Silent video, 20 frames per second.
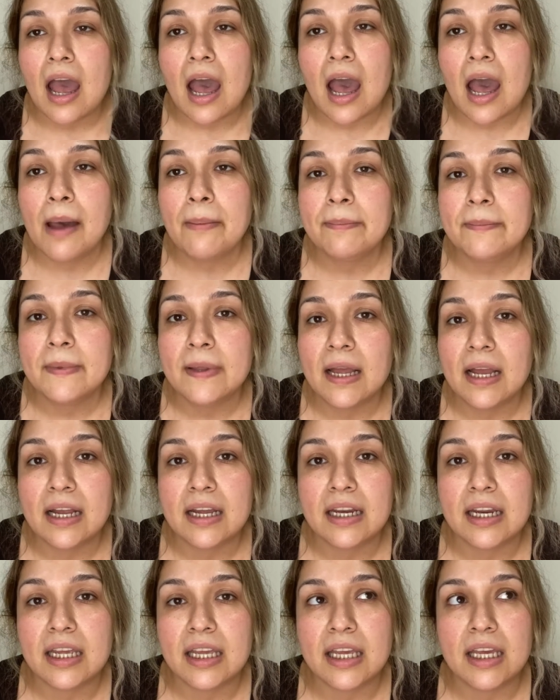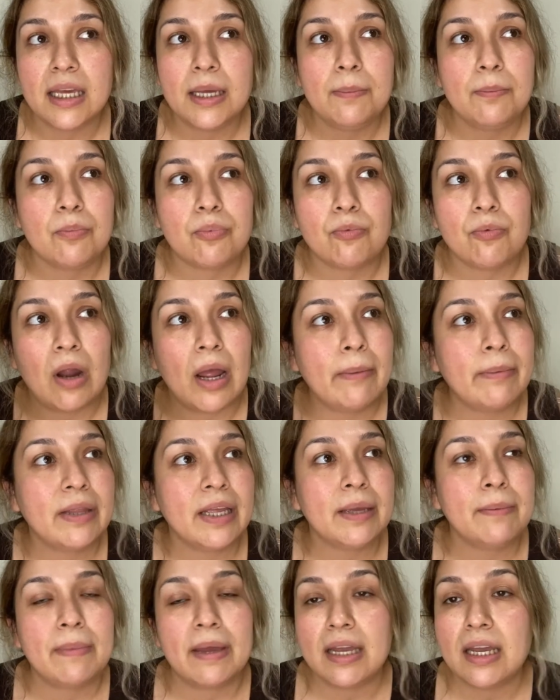I'm not gonna keep
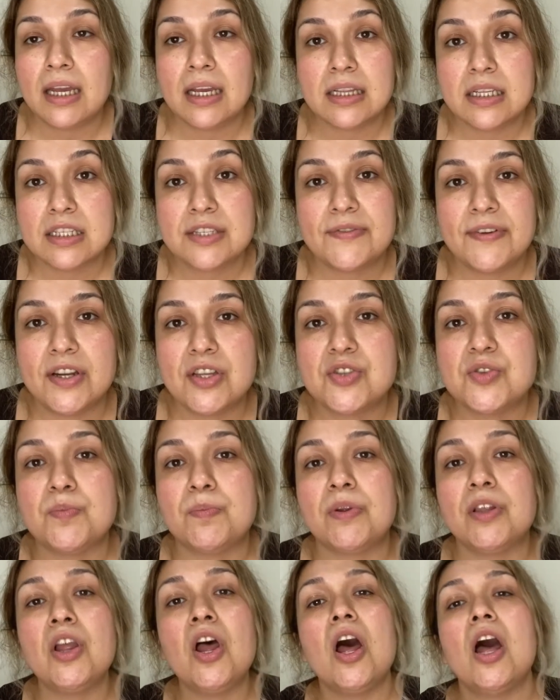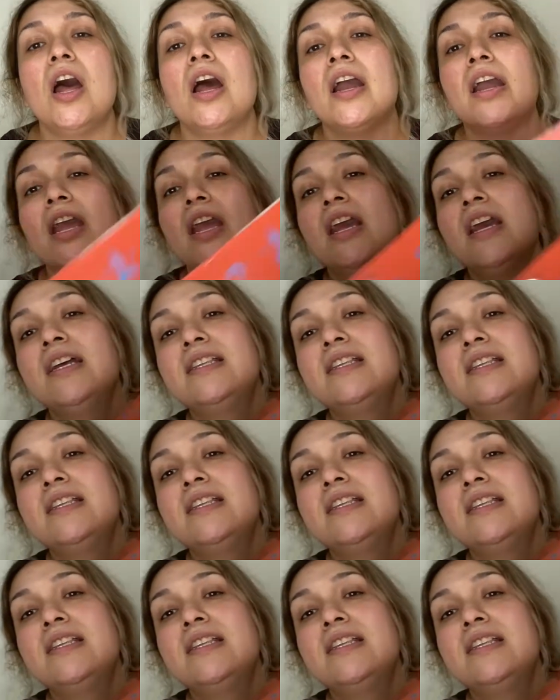rambling making this video super long.